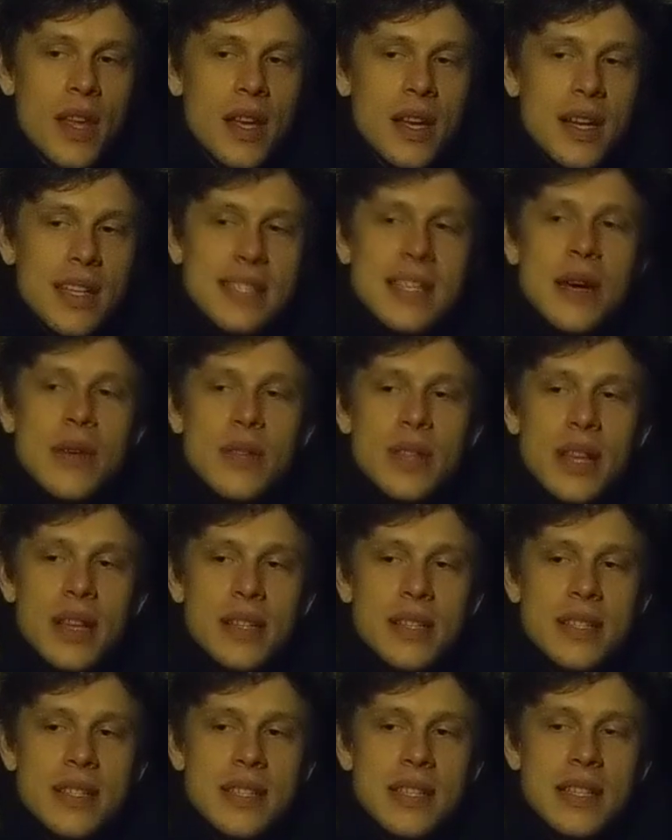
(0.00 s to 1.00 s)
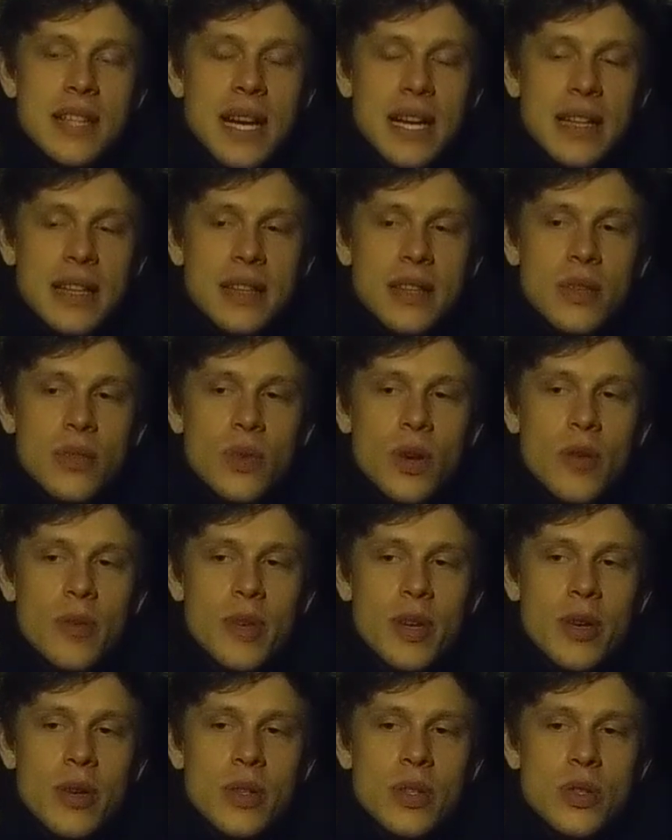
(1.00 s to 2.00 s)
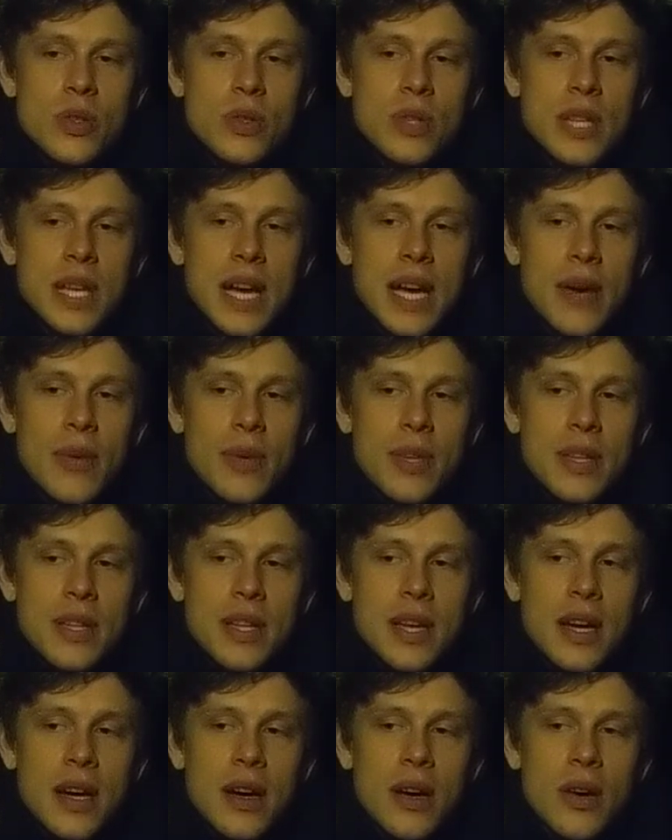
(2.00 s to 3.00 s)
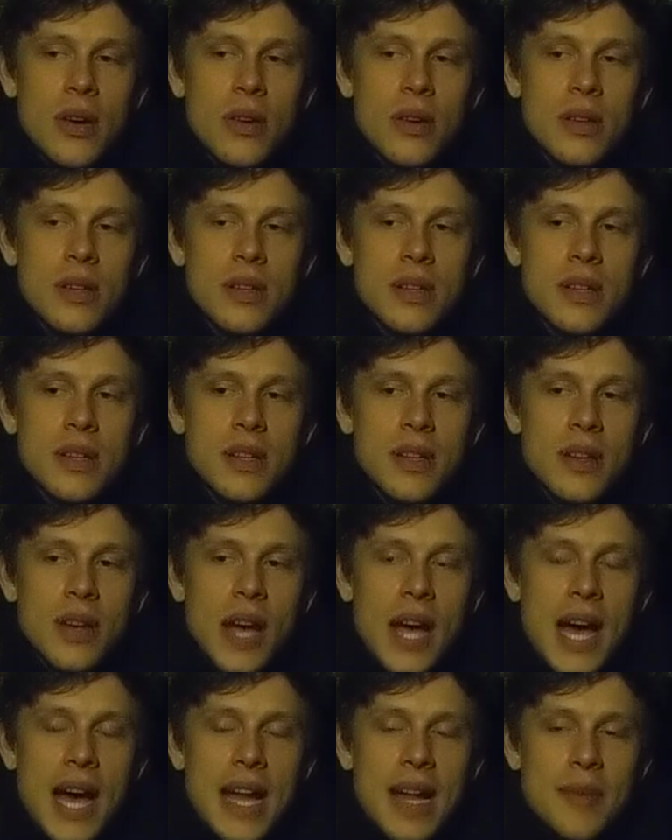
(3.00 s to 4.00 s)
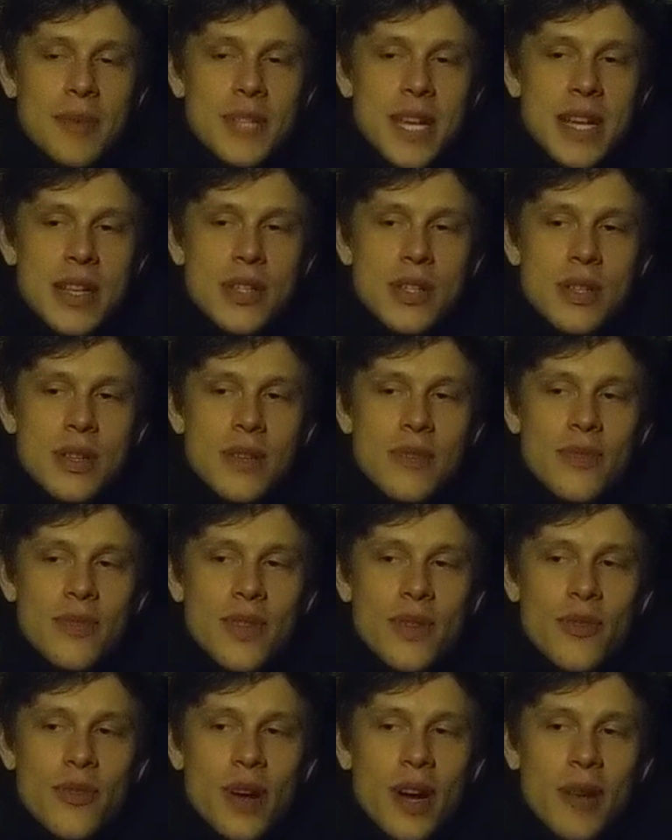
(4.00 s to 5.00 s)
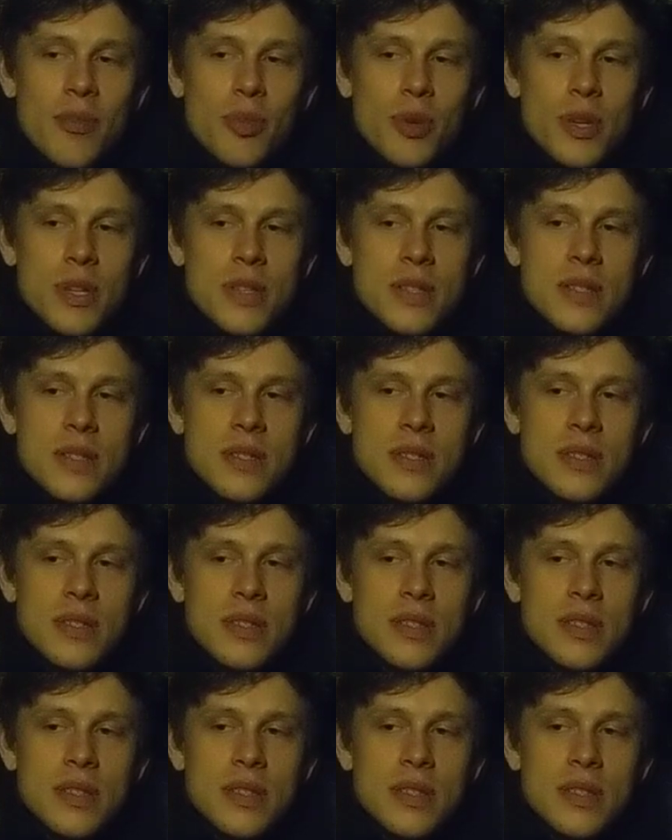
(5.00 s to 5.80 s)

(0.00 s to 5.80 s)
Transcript: Because I would like to see like the Romeo and Juliet with Leo adaptation of the Frog Princess.